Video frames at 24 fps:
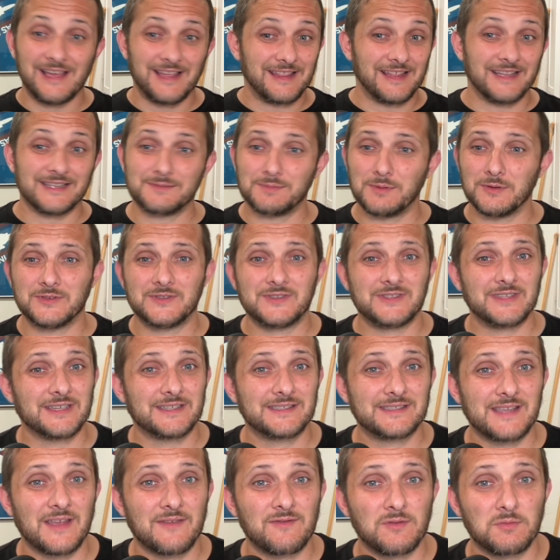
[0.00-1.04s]
That's about
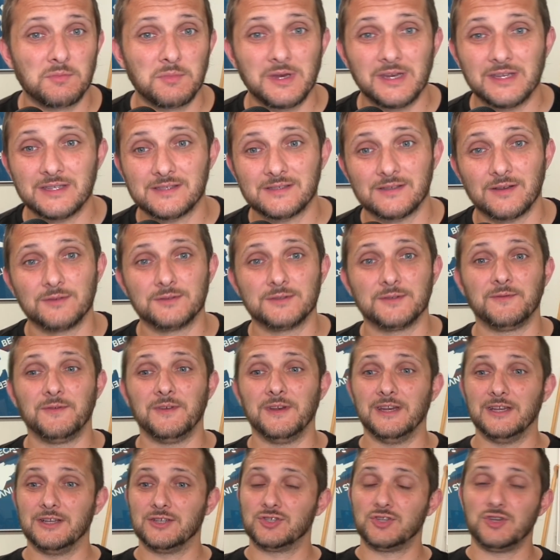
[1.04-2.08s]
6-7 minutes start to
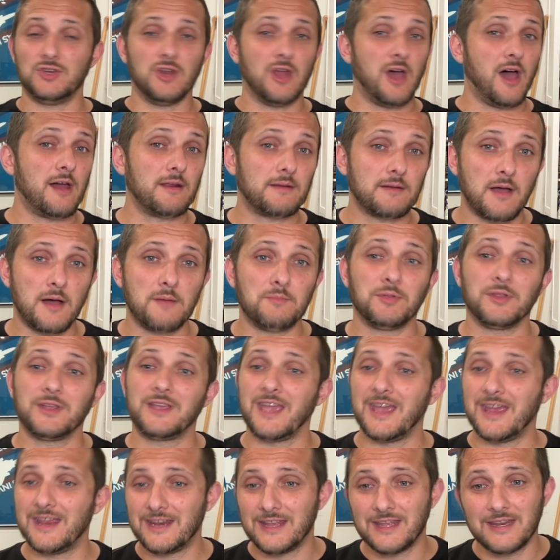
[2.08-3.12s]
finish. Not
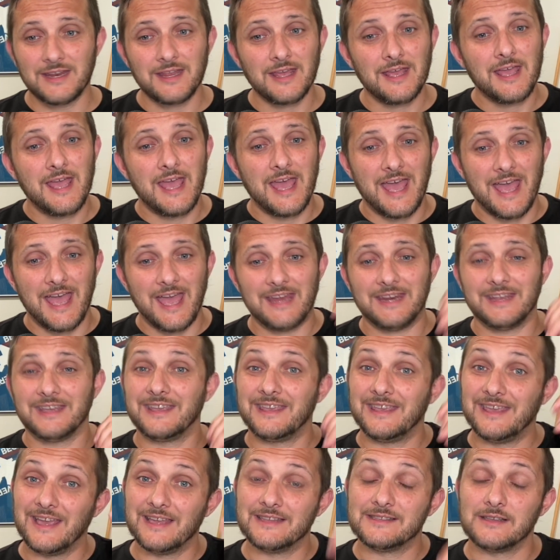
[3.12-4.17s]
complicated, and it
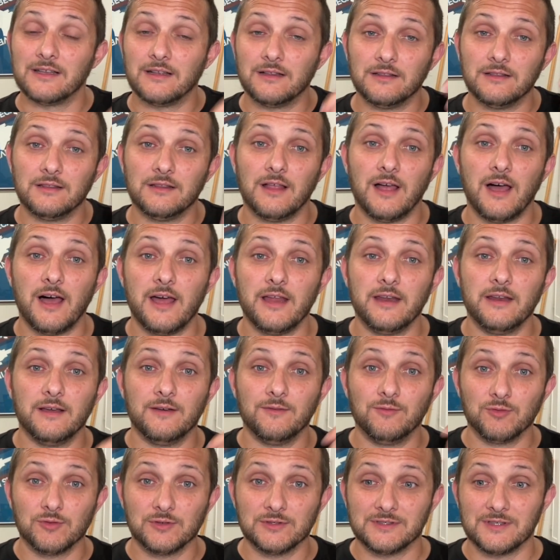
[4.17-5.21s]
gets a lot
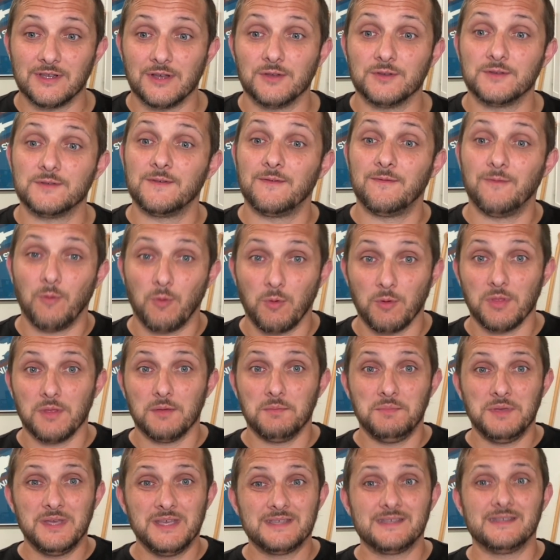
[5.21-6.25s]
of results for the
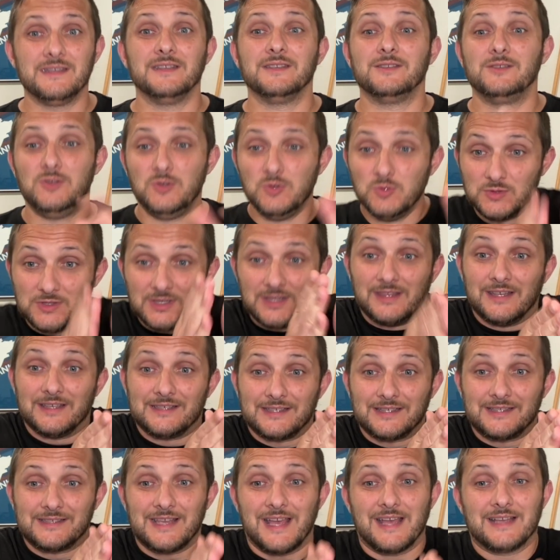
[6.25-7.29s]
business using this
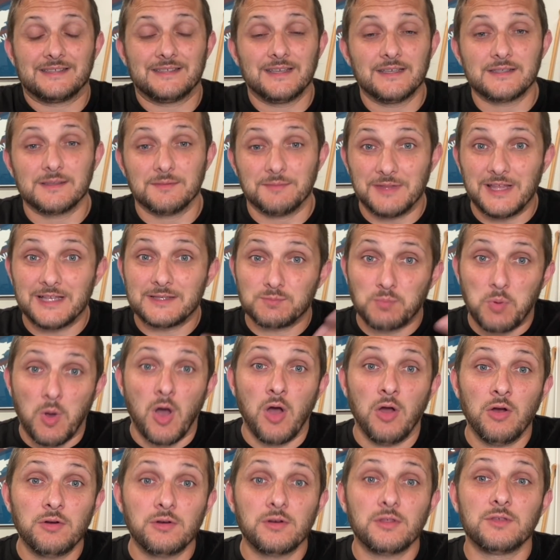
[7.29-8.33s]
exact system. And that's
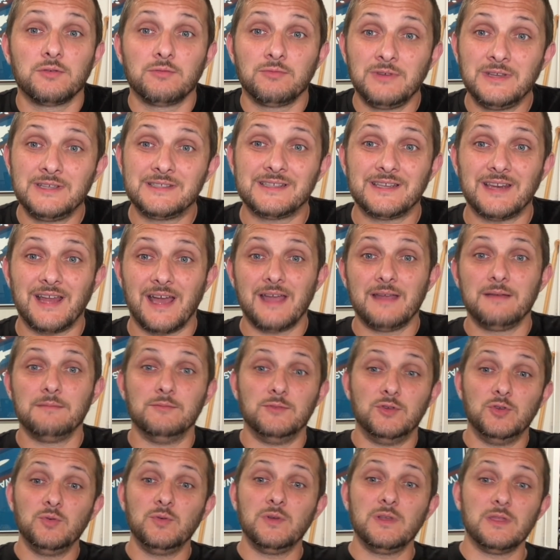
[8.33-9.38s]
part of the reason I'm
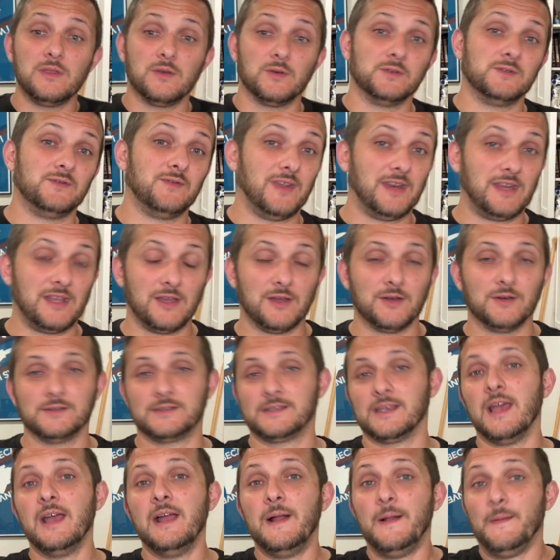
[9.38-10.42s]
doing those videos,
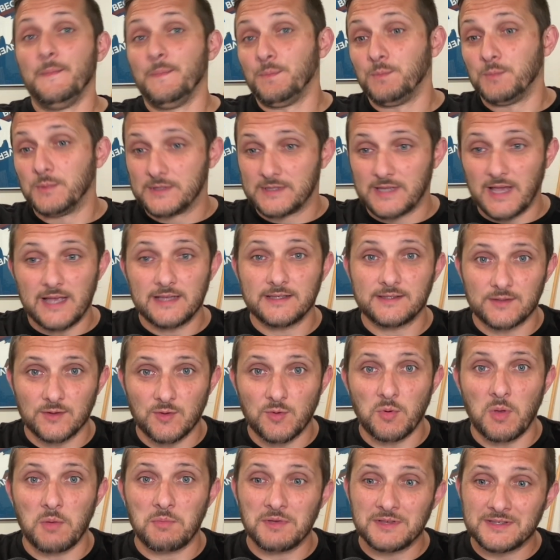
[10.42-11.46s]
besides to grow
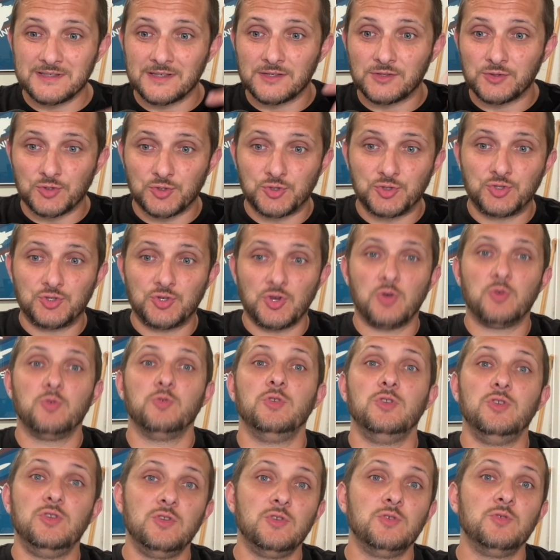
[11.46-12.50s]
my business, to show
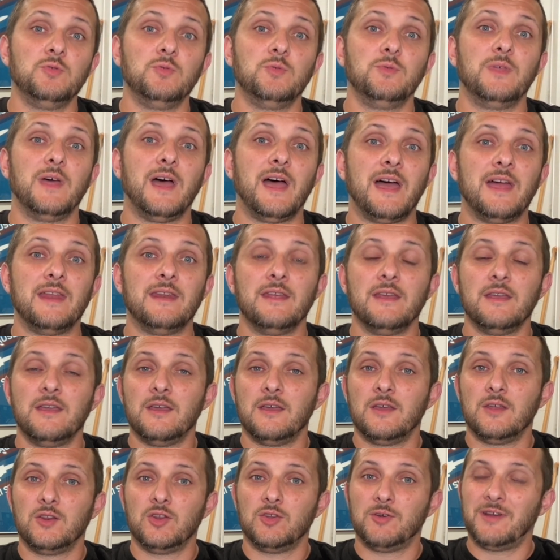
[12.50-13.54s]
you that
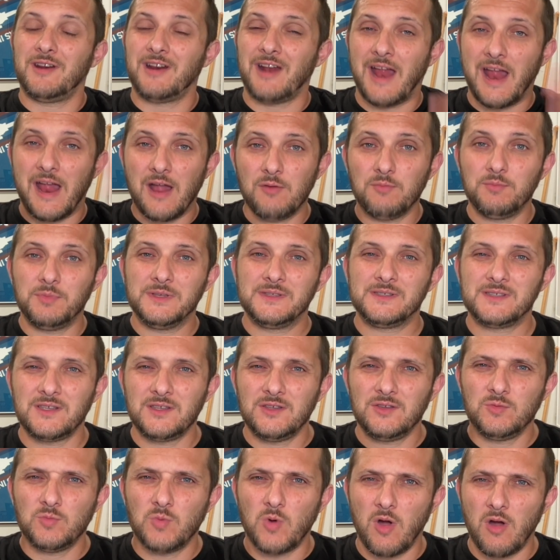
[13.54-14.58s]
no matter how busy
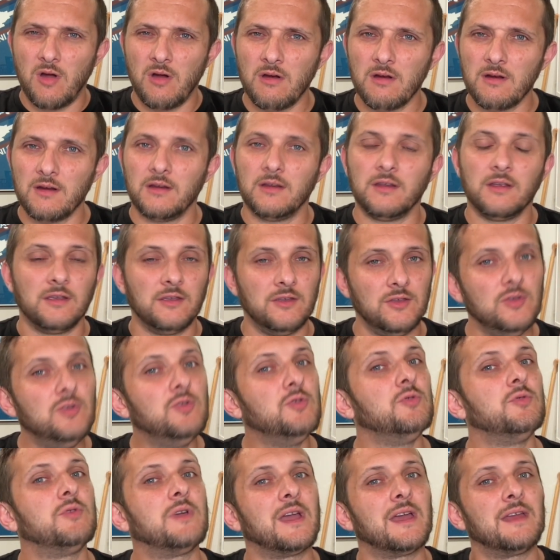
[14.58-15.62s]
you are,
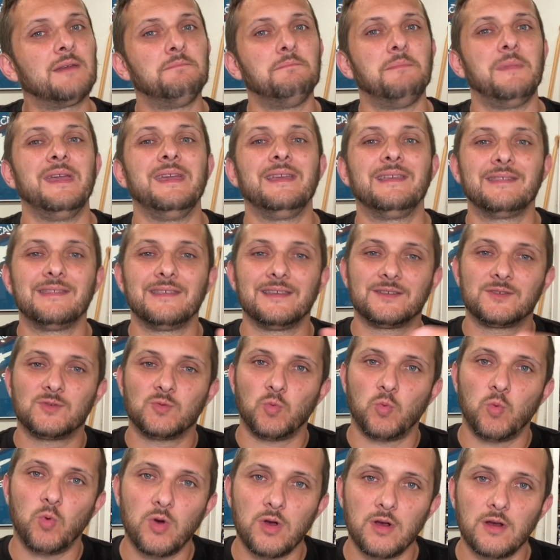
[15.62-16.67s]
you can make this
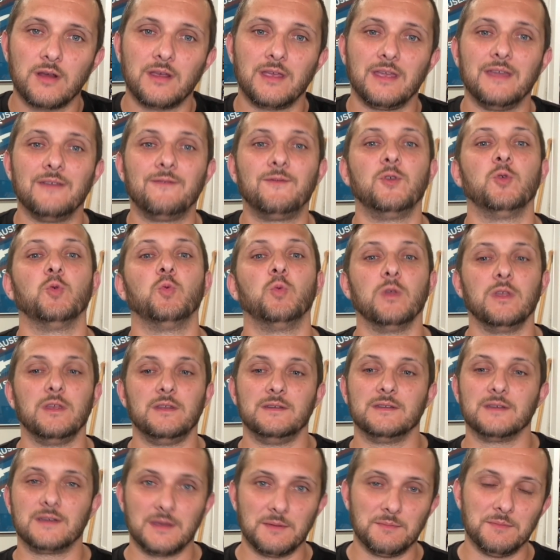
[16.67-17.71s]
work if you're willing
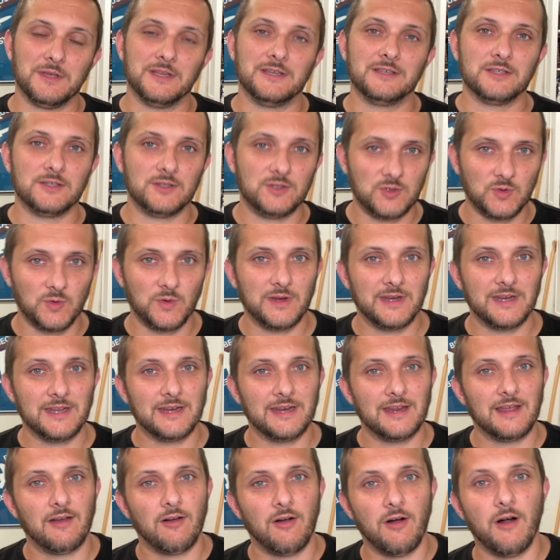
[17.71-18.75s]
to commit to doing
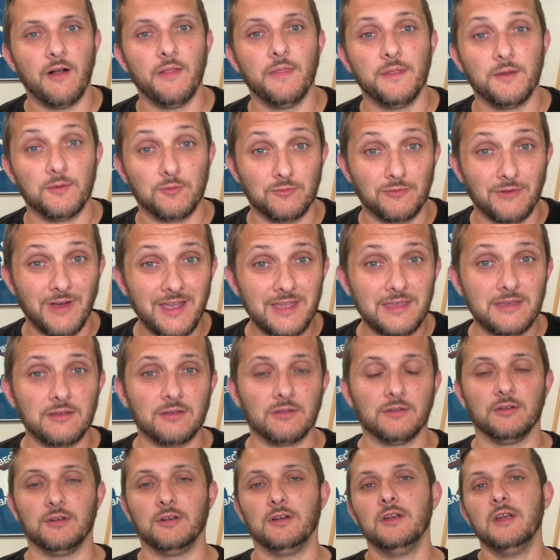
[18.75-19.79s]
it on the
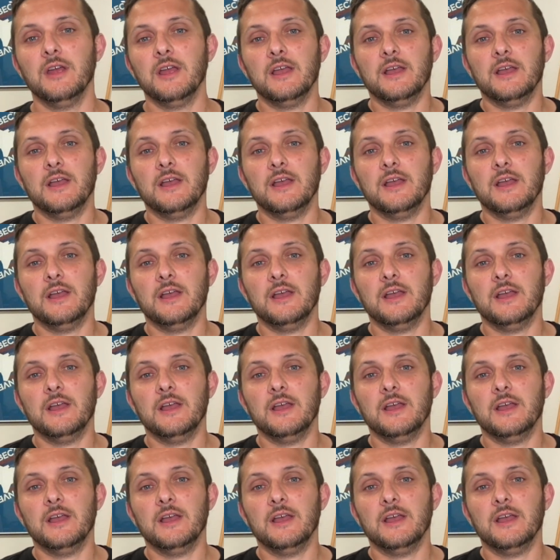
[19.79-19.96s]
regular.